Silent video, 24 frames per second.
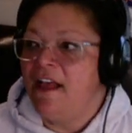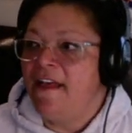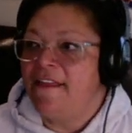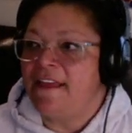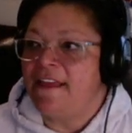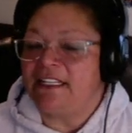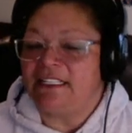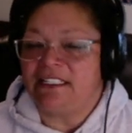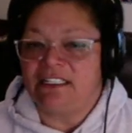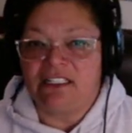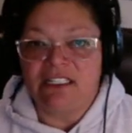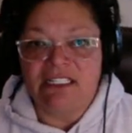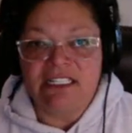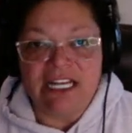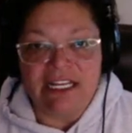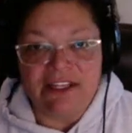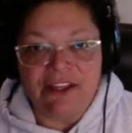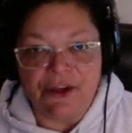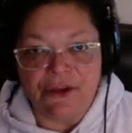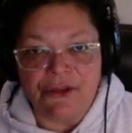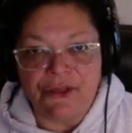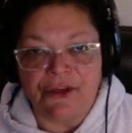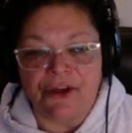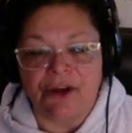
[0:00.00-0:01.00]
They
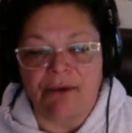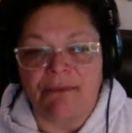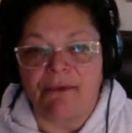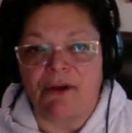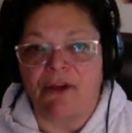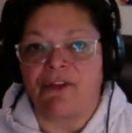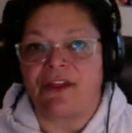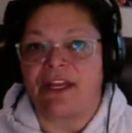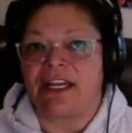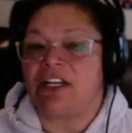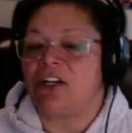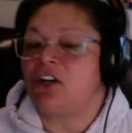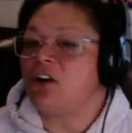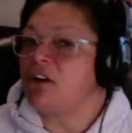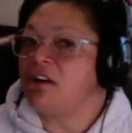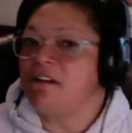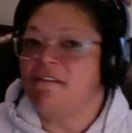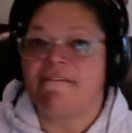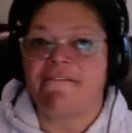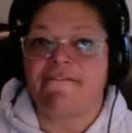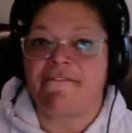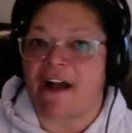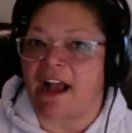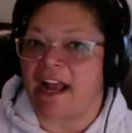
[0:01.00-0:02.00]
did their thermal. They
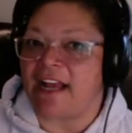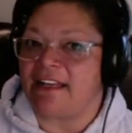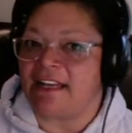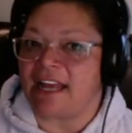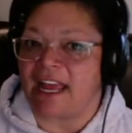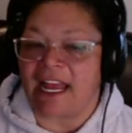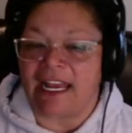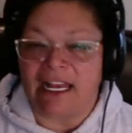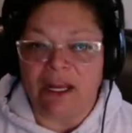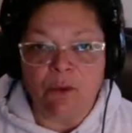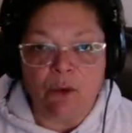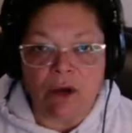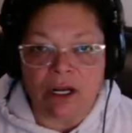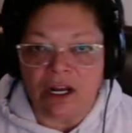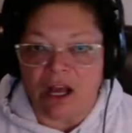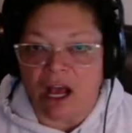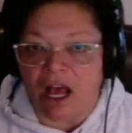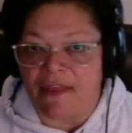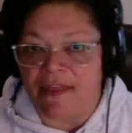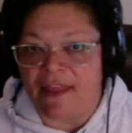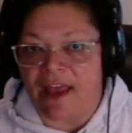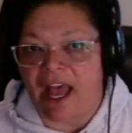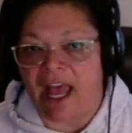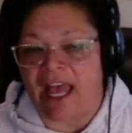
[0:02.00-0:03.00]
couldn't find anyone
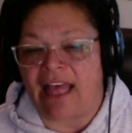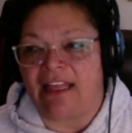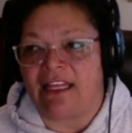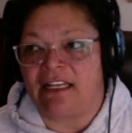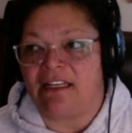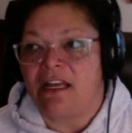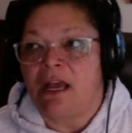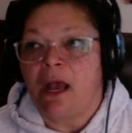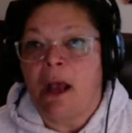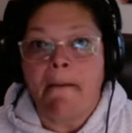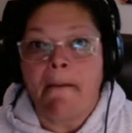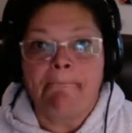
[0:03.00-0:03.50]
on the island,